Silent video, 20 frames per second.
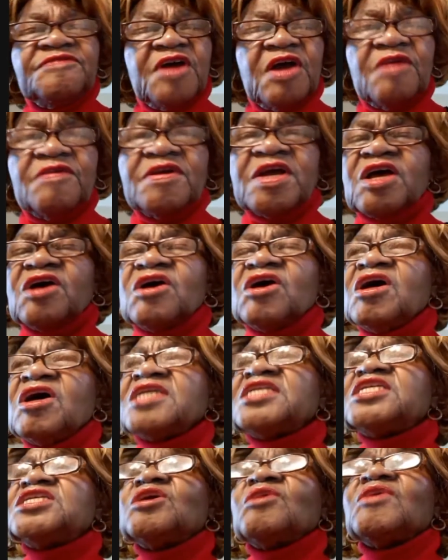very
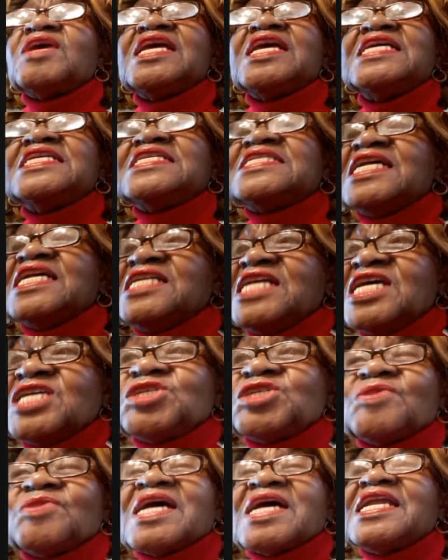good. So he's the
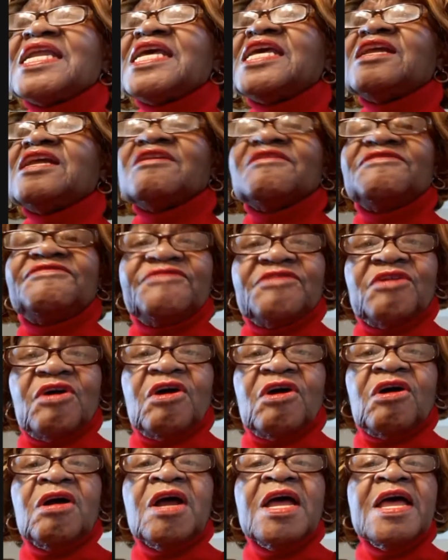district leader
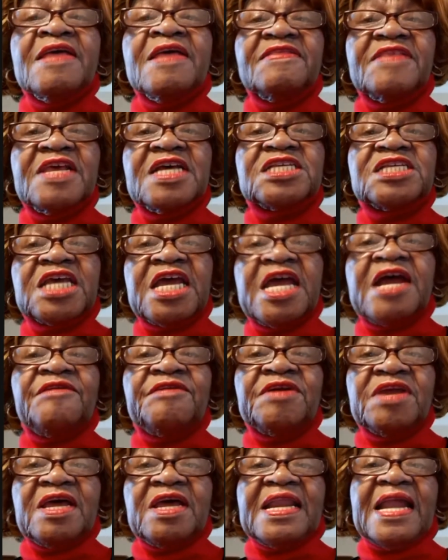for this
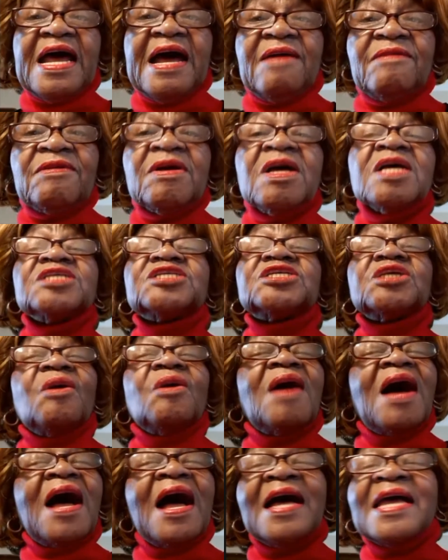area now.
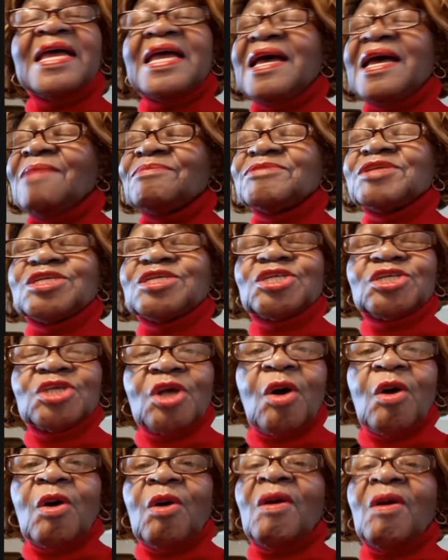So I am
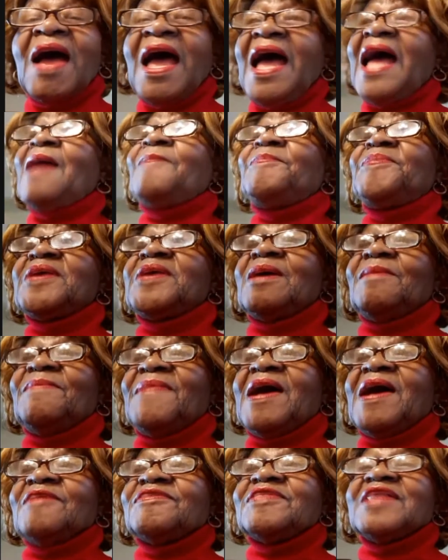so happy
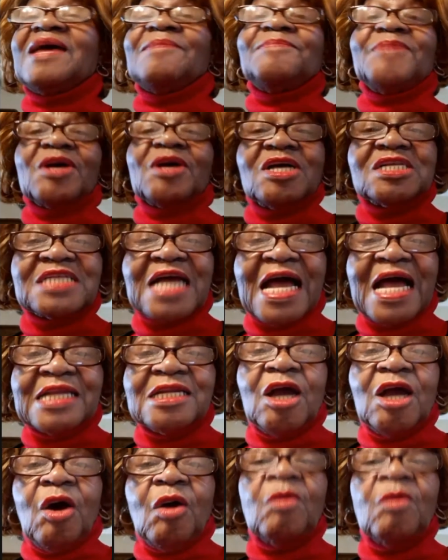about that because I
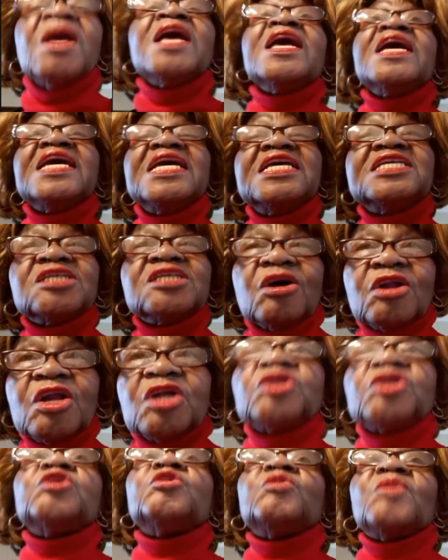know he's going
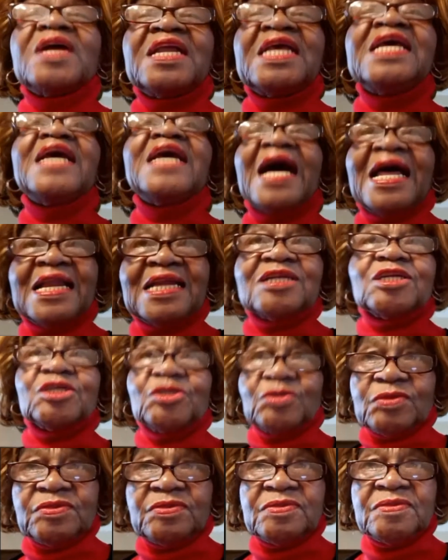to do what he got to
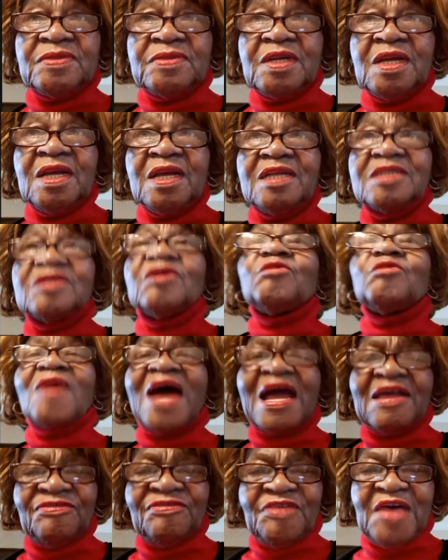do, the
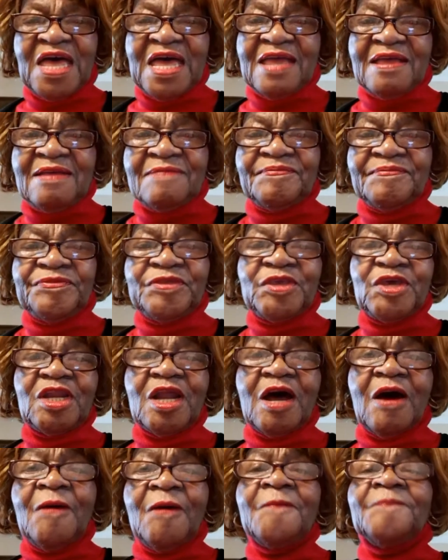right thing, you
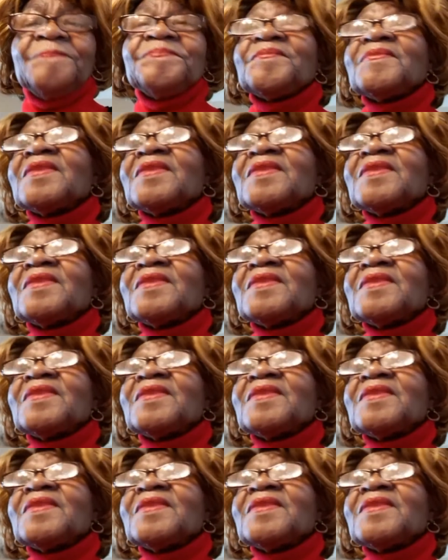know?